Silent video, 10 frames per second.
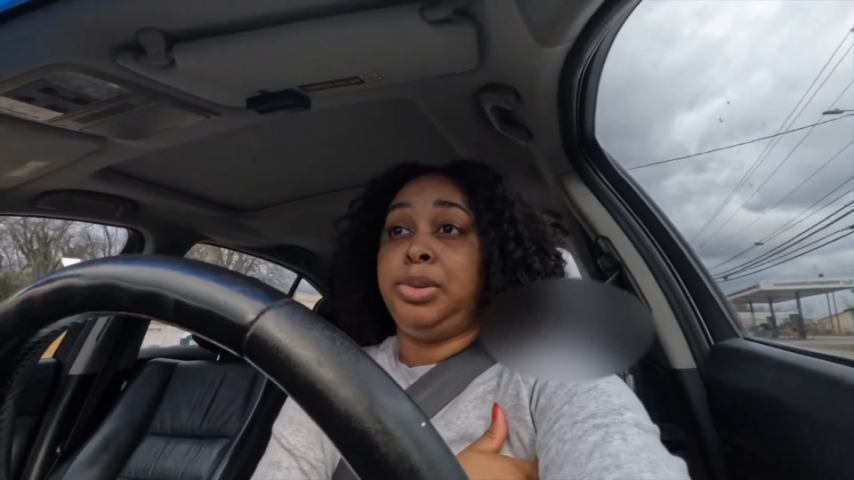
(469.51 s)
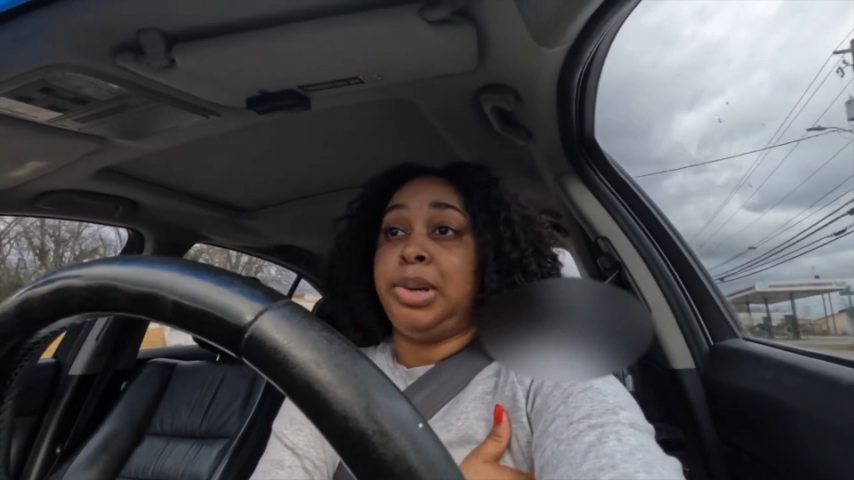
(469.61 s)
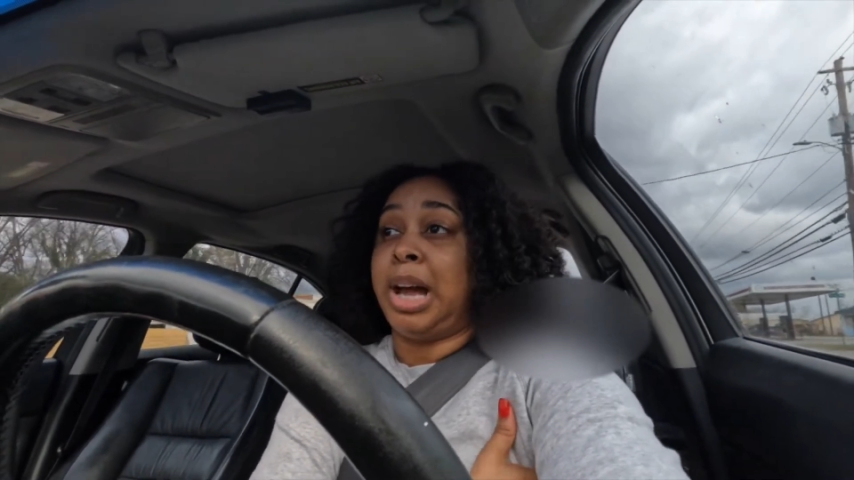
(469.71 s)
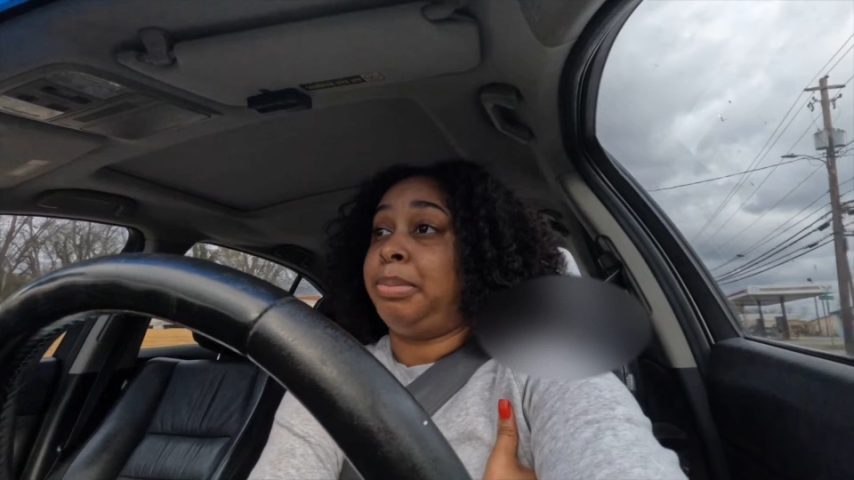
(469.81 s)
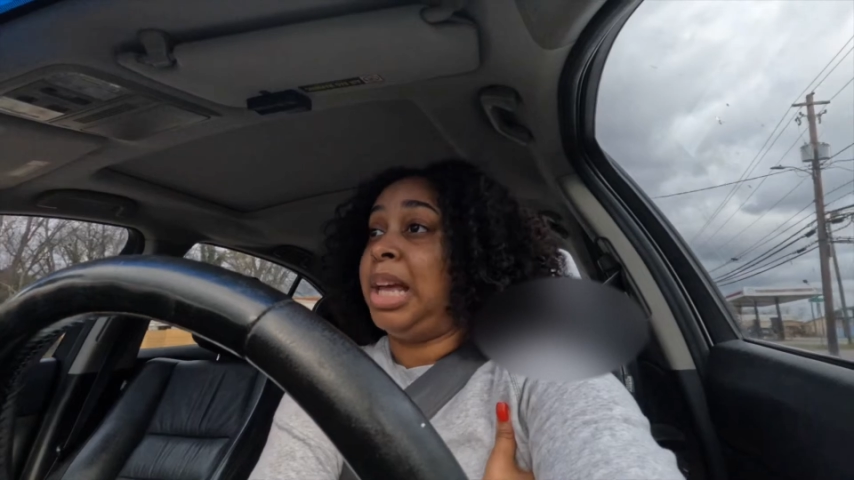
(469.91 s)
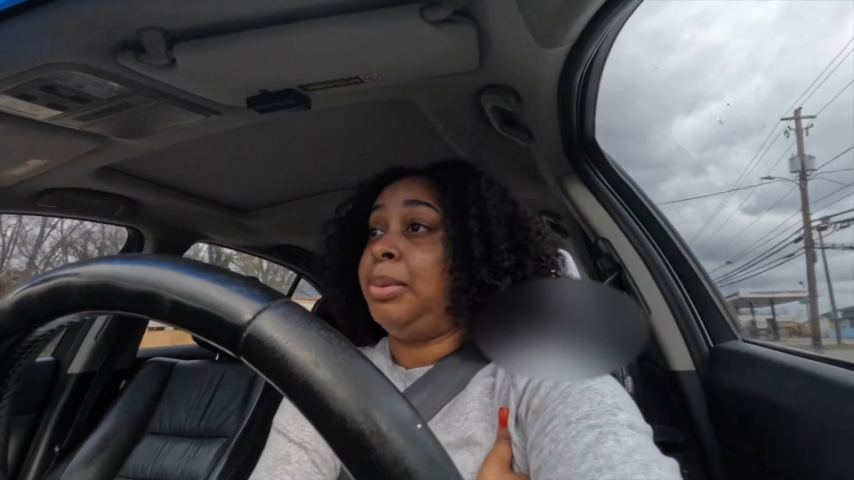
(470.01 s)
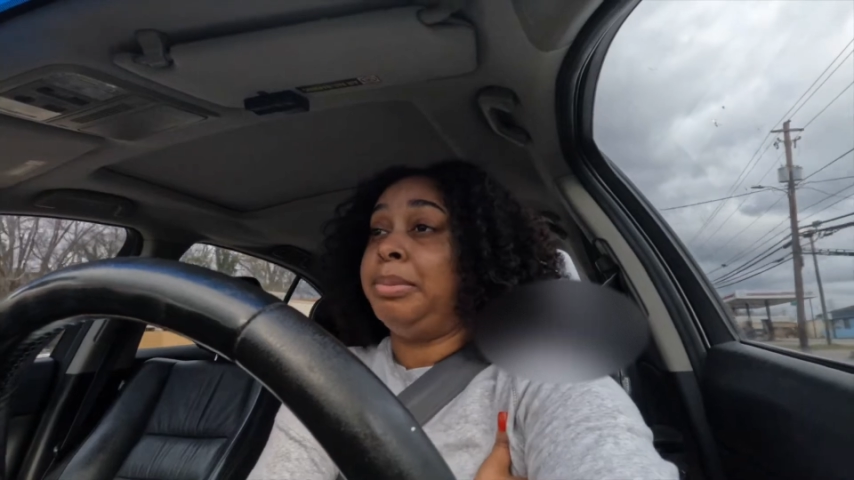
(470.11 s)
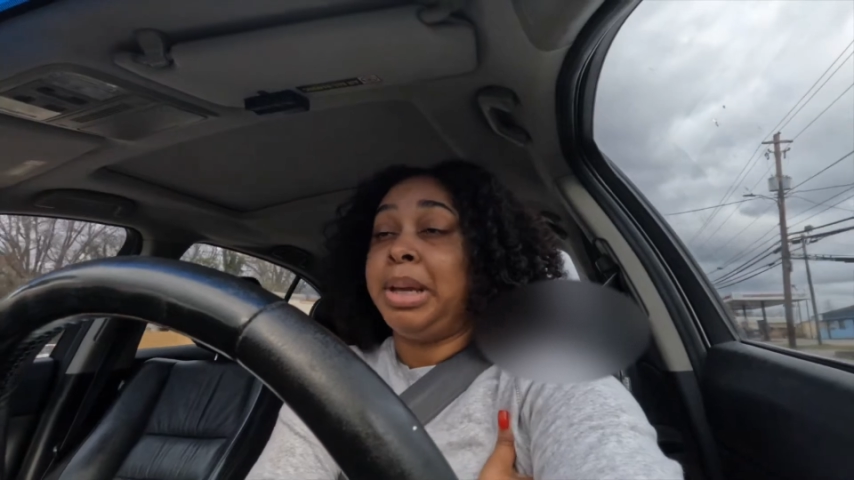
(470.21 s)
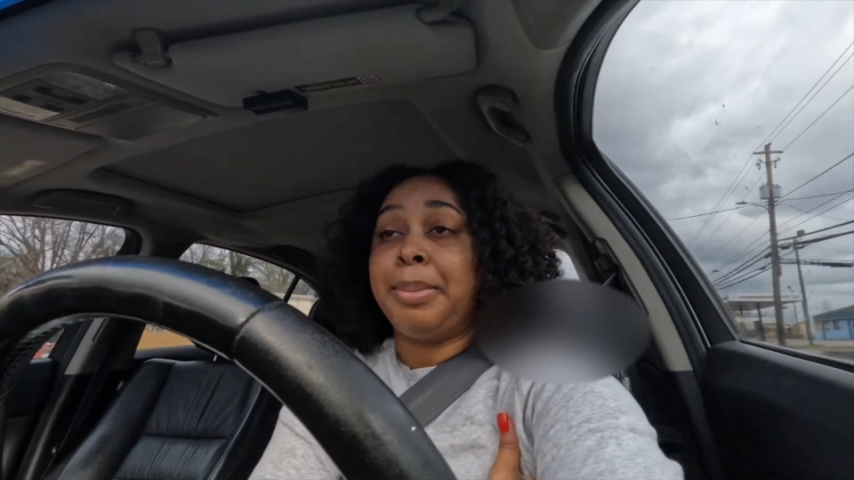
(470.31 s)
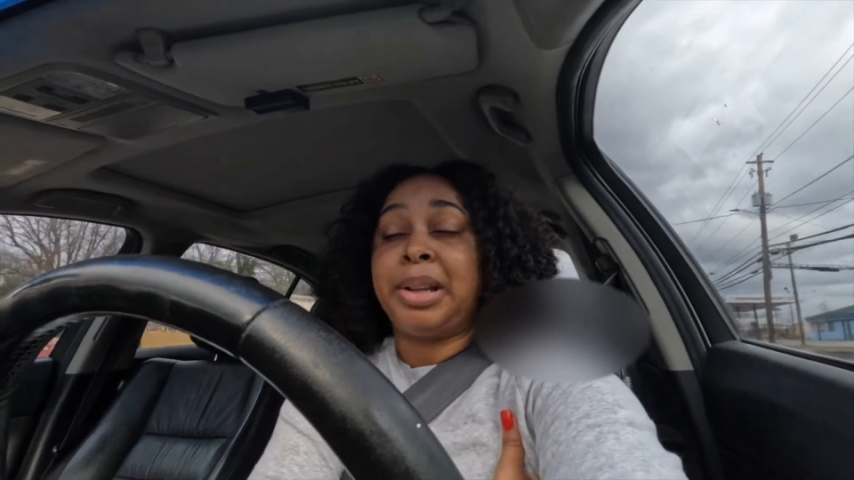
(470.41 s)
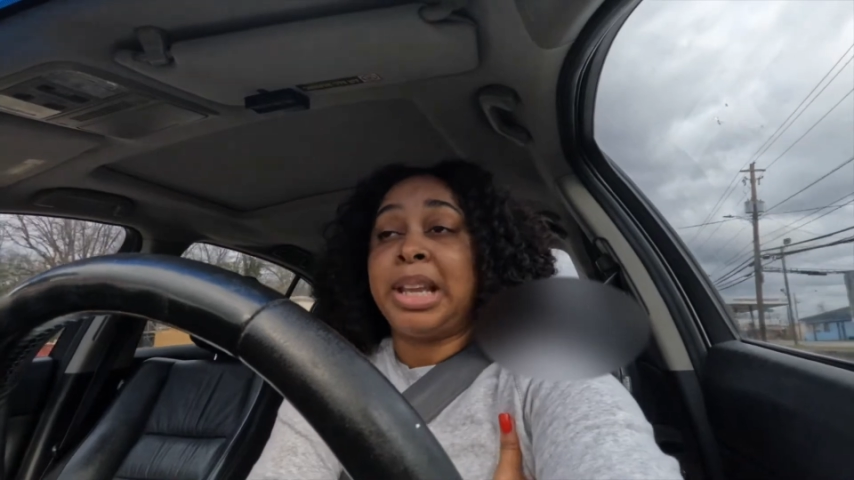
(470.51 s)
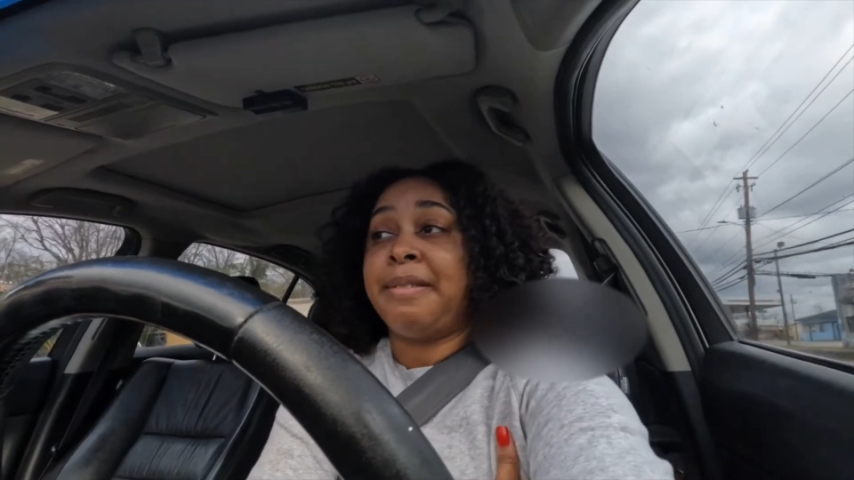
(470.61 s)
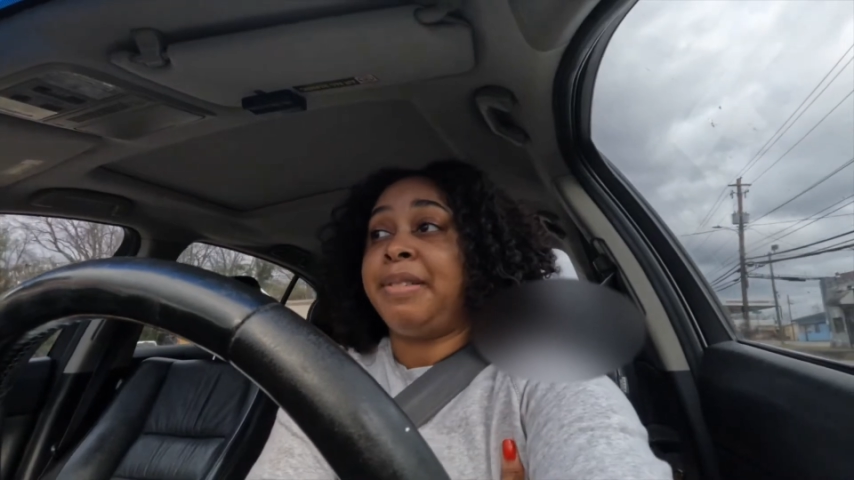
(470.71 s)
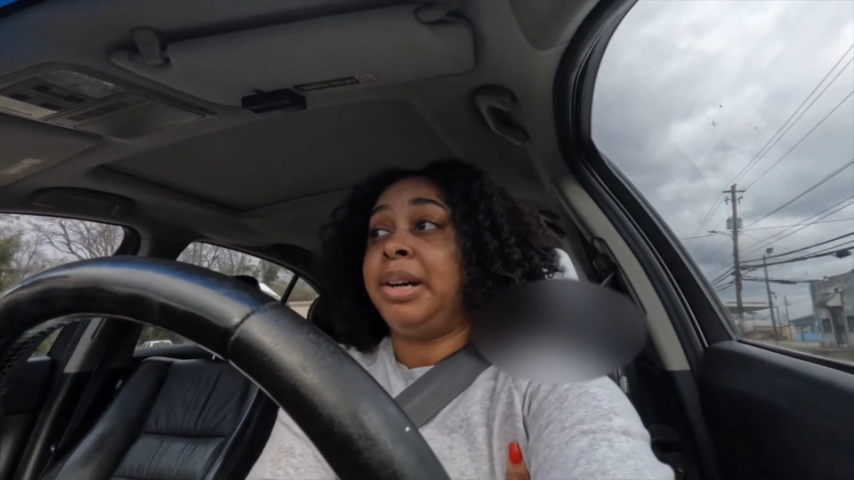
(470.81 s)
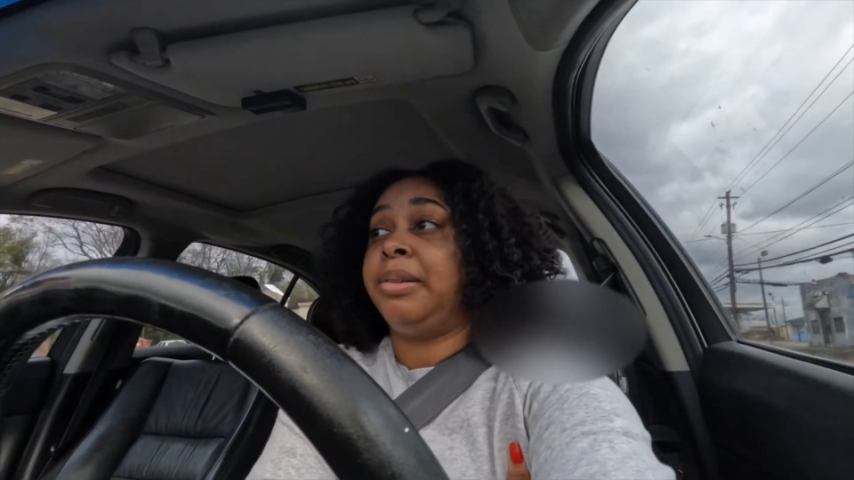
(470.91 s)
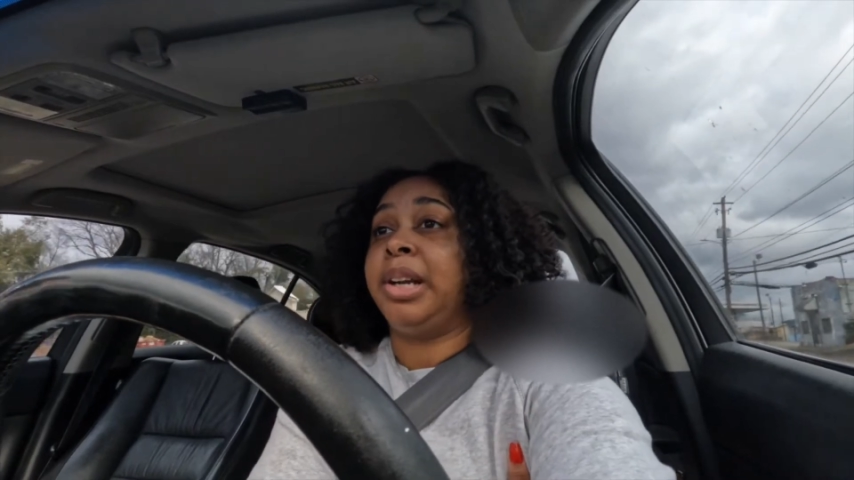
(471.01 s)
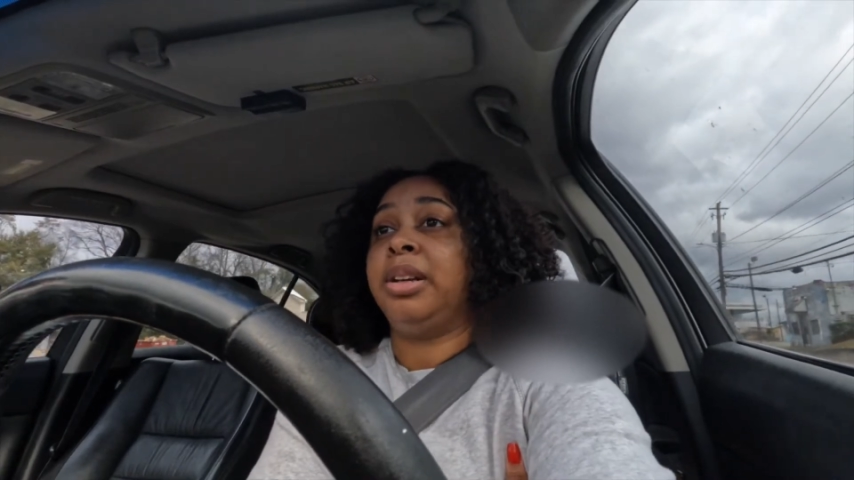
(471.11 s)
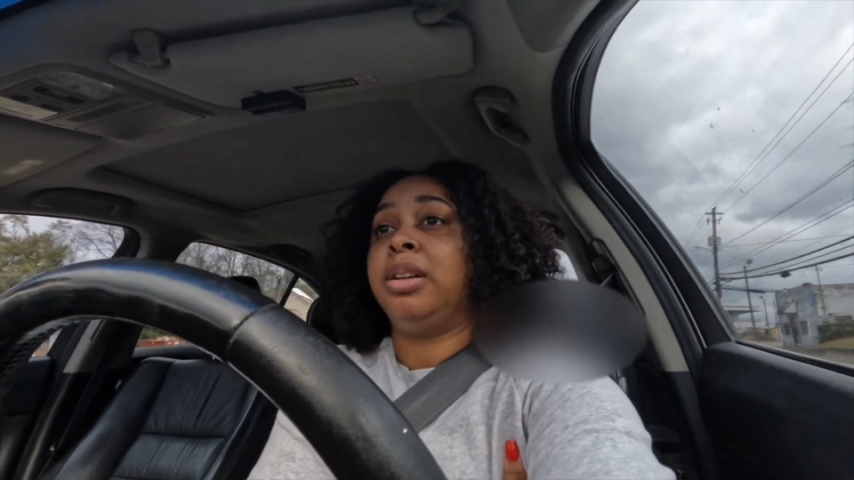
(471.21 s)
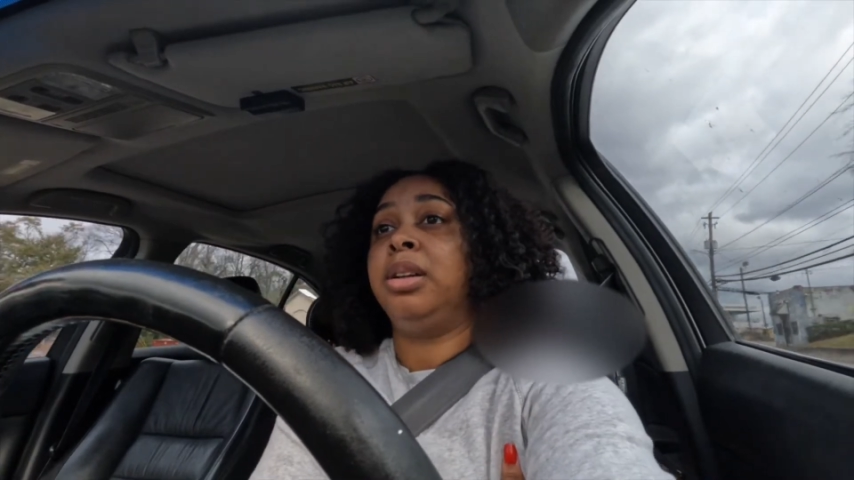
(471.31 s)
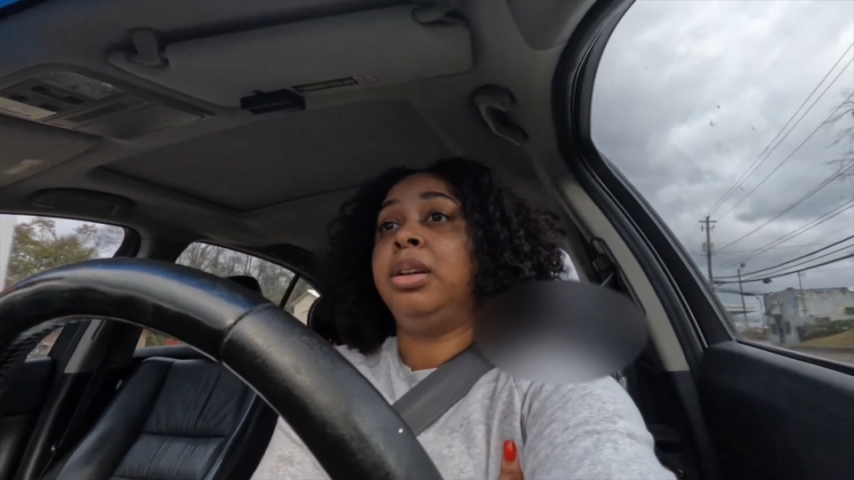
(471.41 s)
do not play with me about that phone
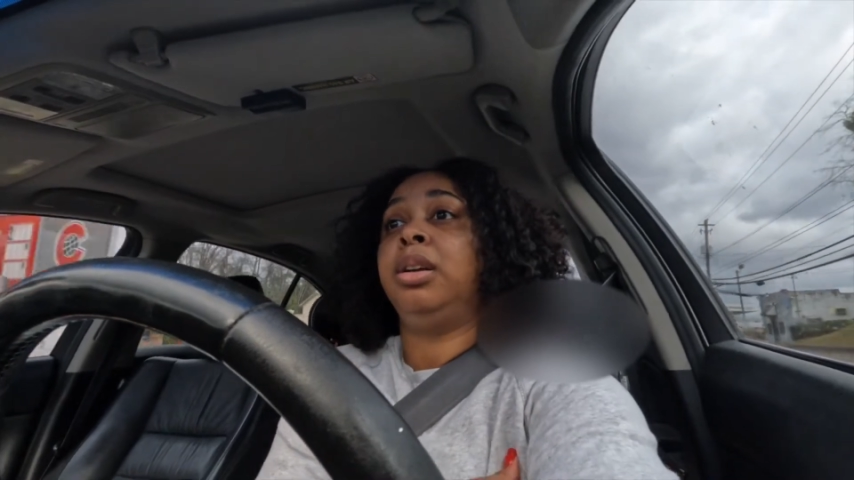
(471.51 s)
now.